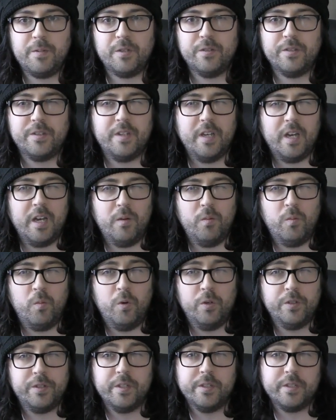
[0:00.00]
because that
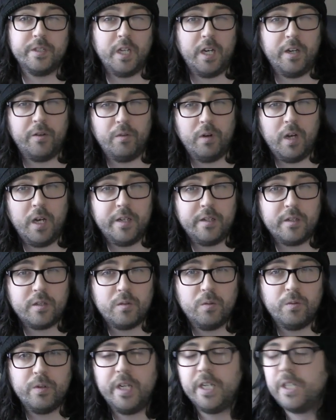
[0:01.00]
was the Tyrannid
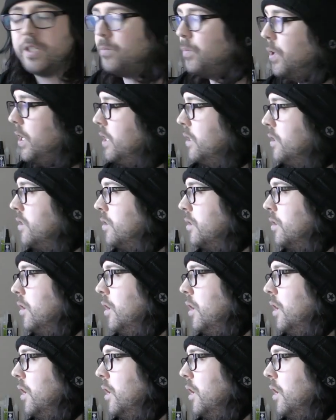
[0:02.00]
Codex price.